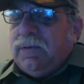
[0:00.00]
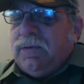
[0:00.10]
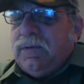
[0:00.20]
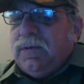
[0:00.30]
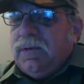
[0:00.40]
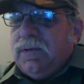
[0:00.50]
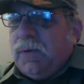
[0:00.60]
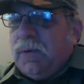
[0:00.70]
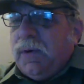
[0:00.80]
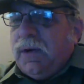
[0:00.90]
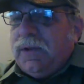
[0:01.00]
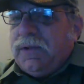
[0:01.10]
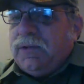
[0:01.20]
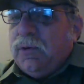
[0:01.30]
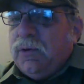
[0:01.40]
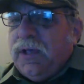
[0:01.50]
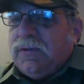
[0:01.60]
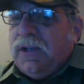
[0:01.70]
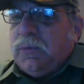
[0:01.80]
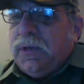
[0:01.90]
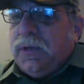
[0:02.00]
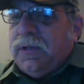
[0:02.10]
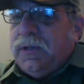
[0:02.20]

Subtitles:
I think 2 days last week it hit 68